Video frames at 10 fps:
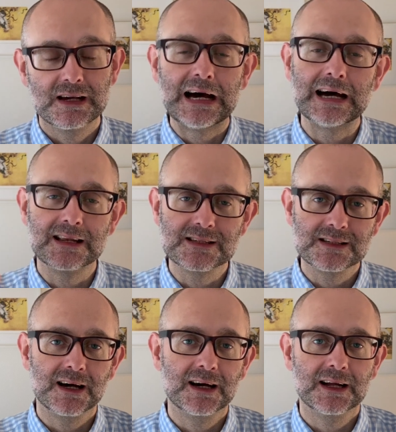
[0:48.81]
and
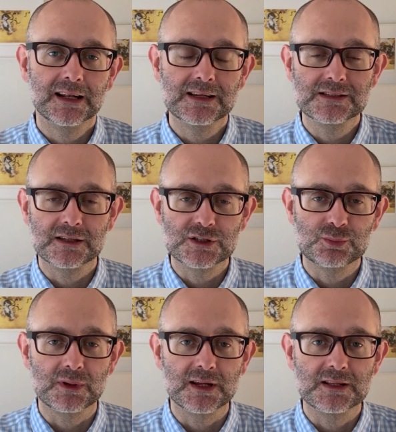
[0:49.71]
I'd like to
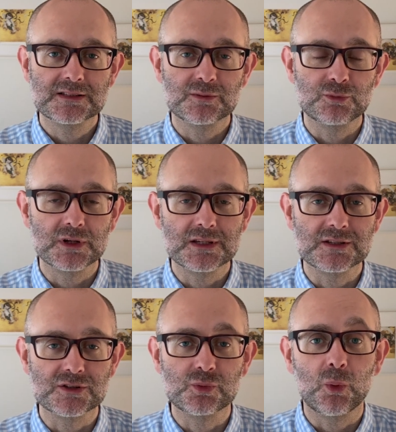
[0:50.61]
explain some
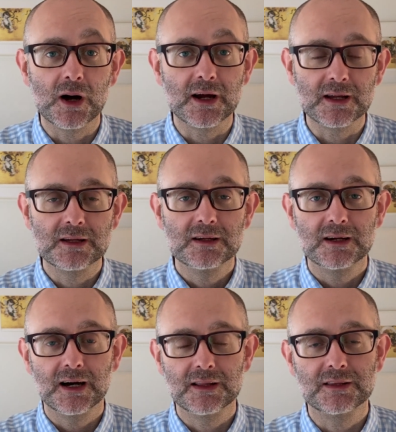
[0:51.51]
reasons why
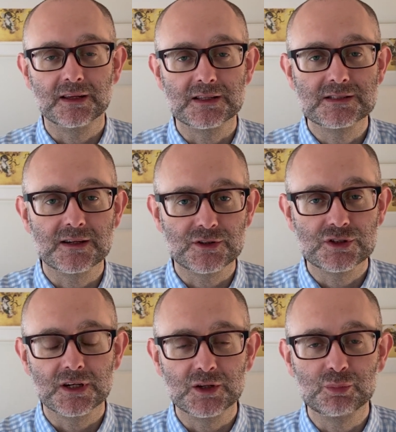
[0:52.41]
I think it's such
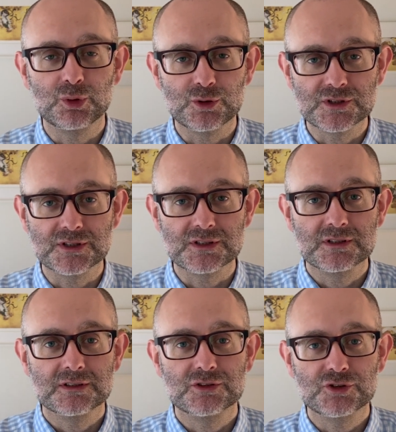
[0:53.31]
an important
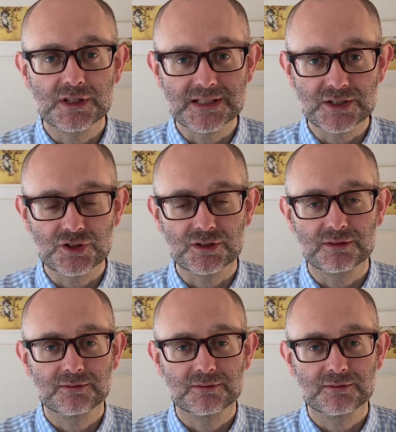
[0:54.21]
transition.